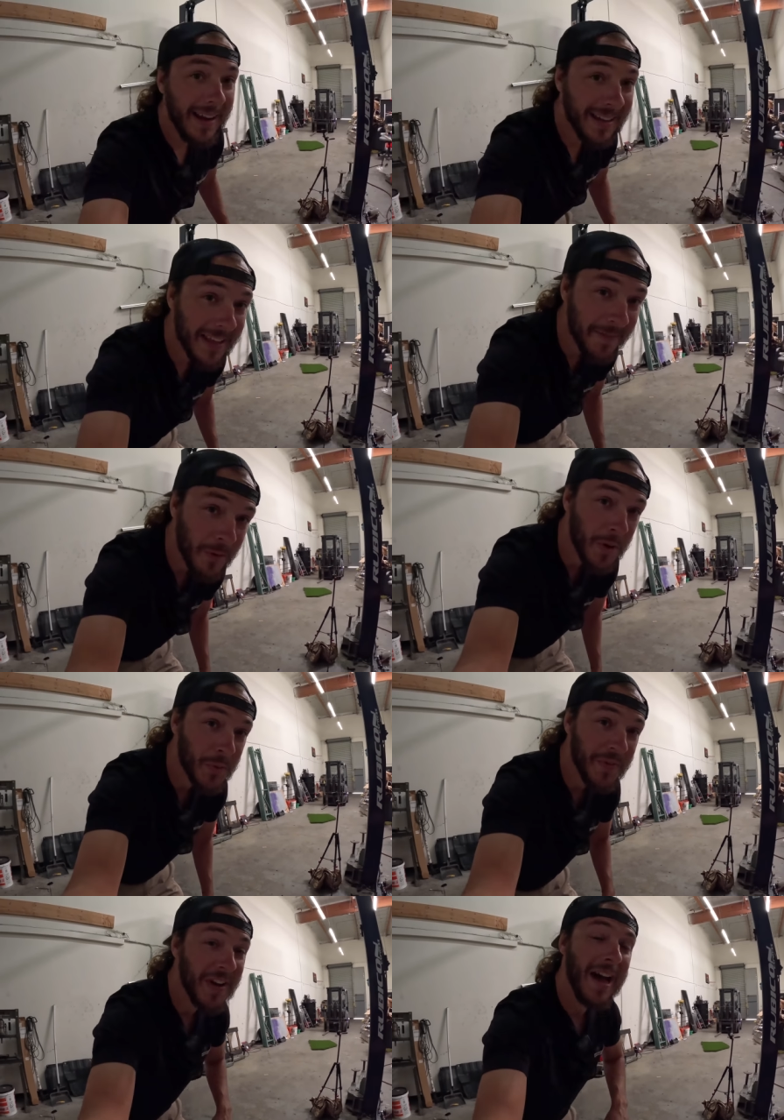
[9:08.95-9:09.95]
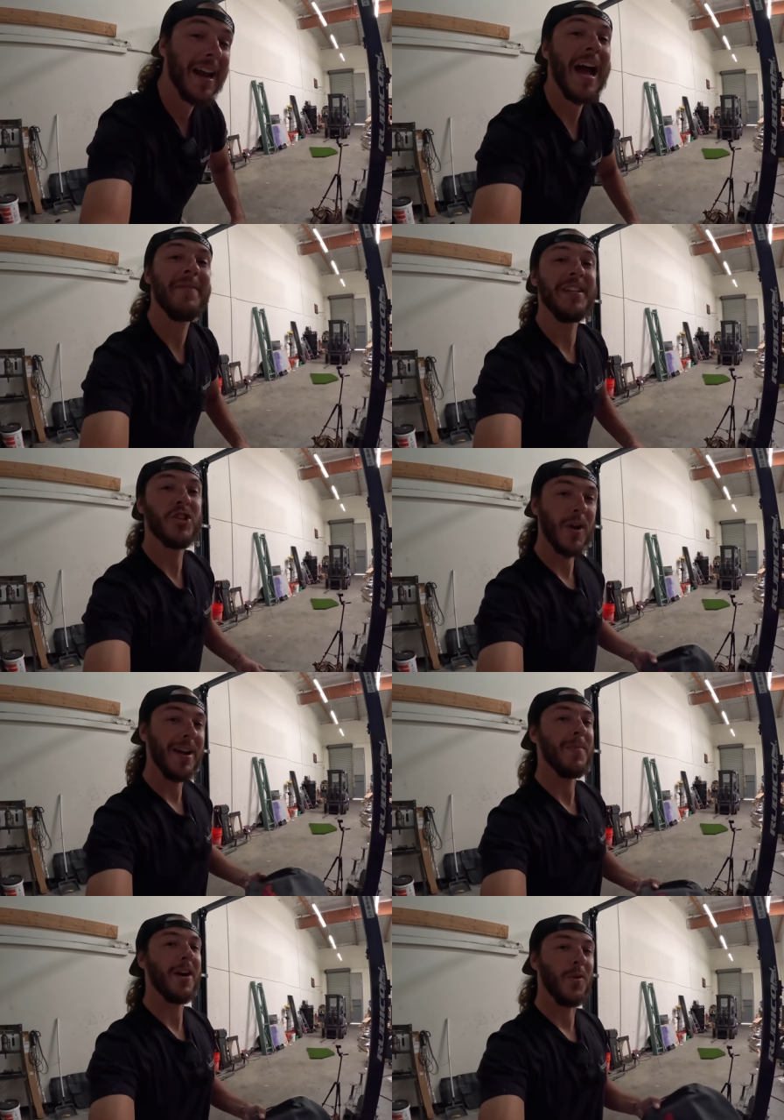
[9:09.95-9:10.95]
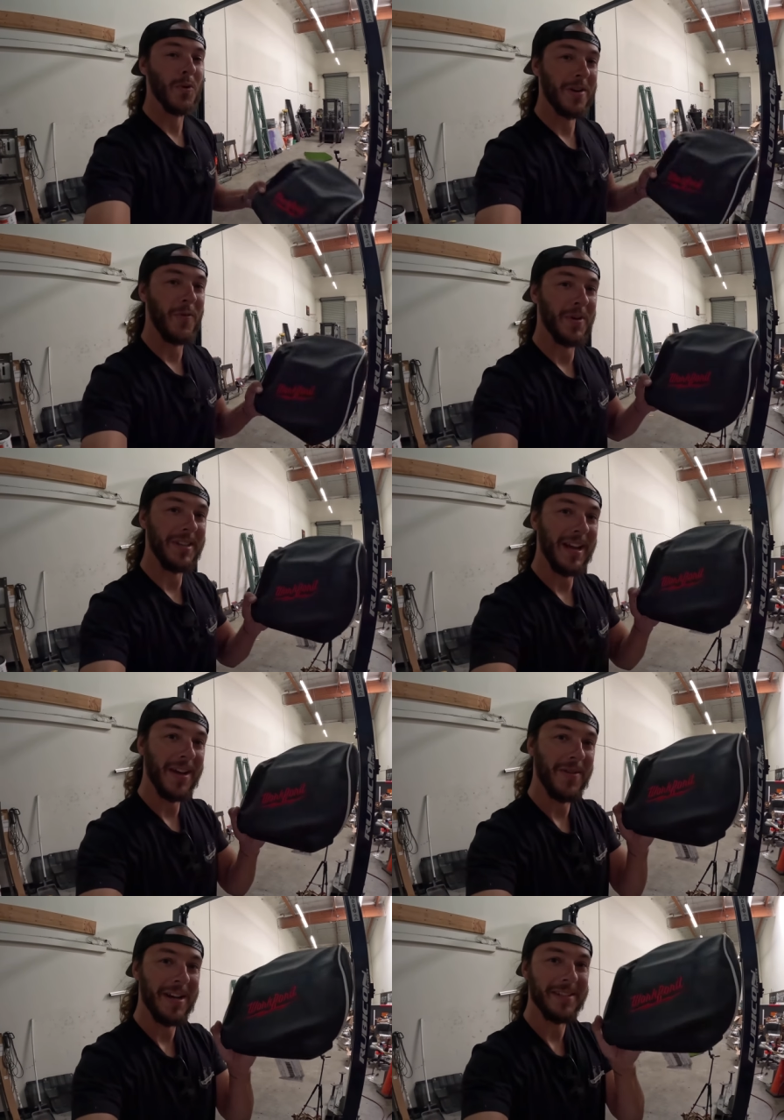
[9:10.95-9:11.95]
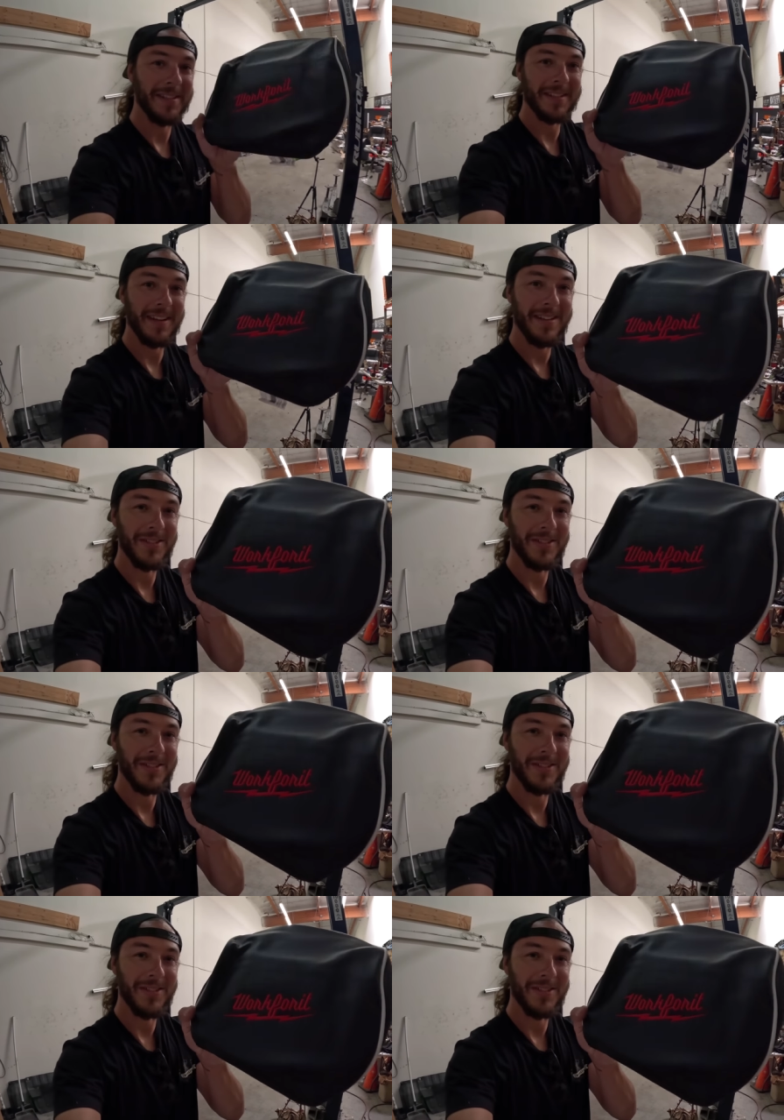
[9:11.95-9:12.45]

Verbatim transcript: And then of course, we've gotta have the trademark work for it in the headrests.